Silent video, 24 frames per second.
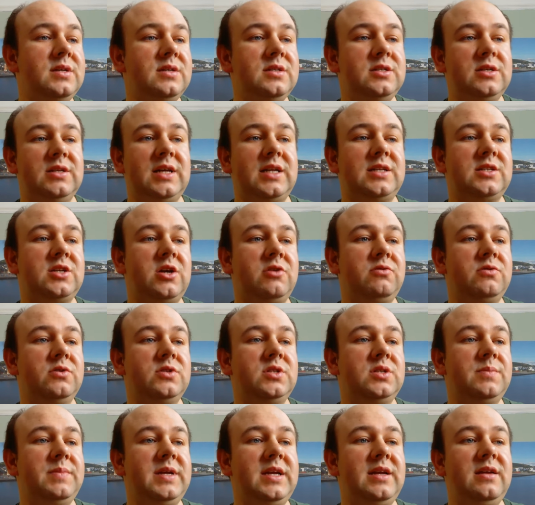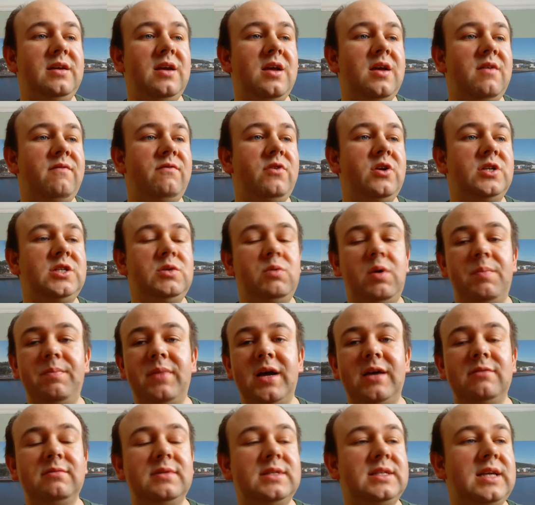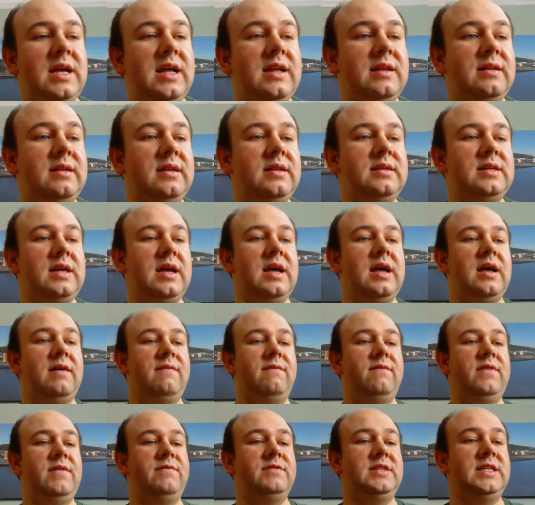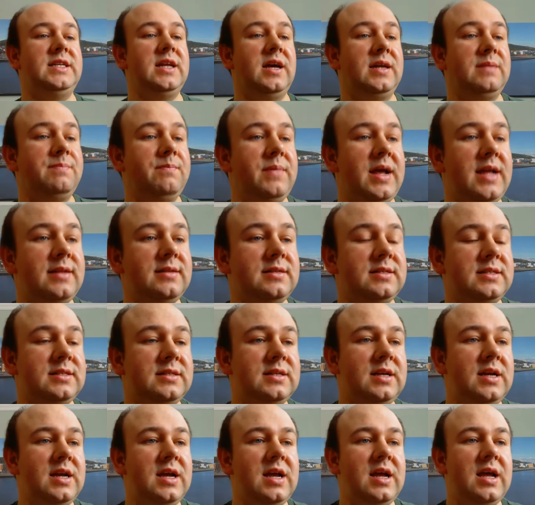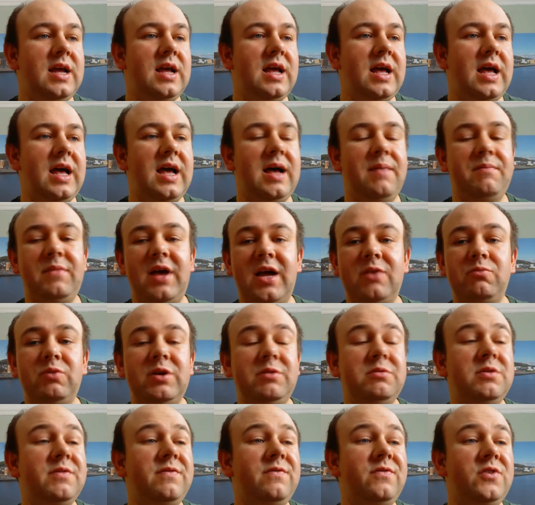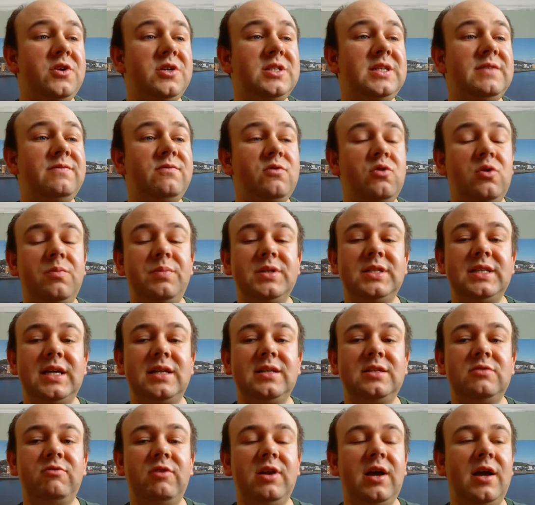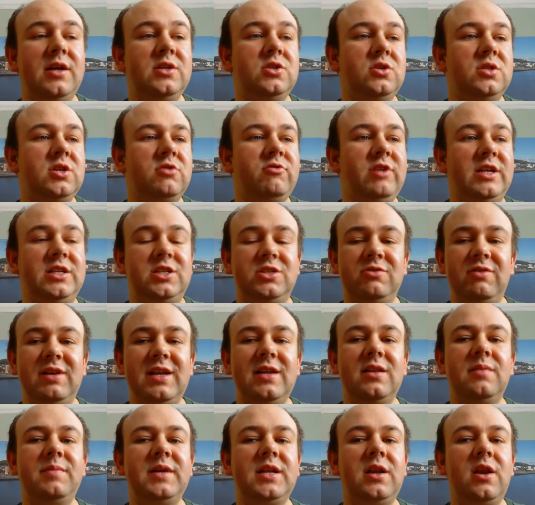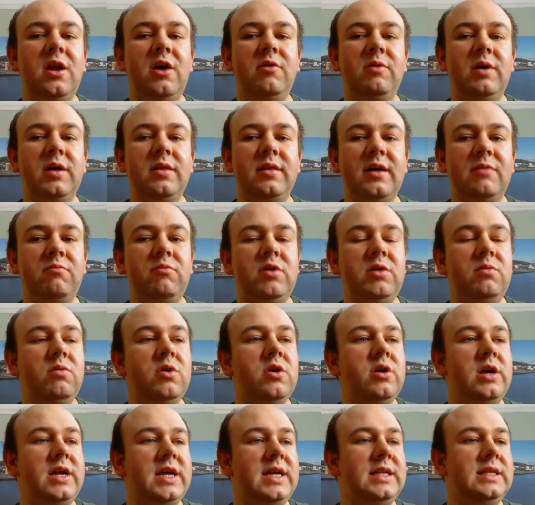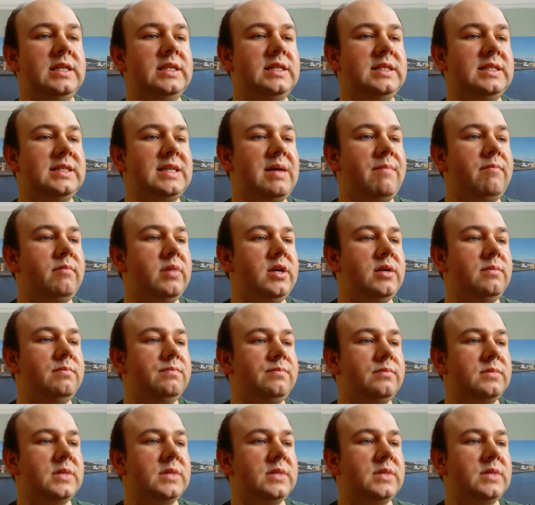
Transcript: So that totals to be thirty-one pounds and uh, fifty-nine pence, um, and we were thirty-four percent reliant on the grid. So a little bit lower than we were in December.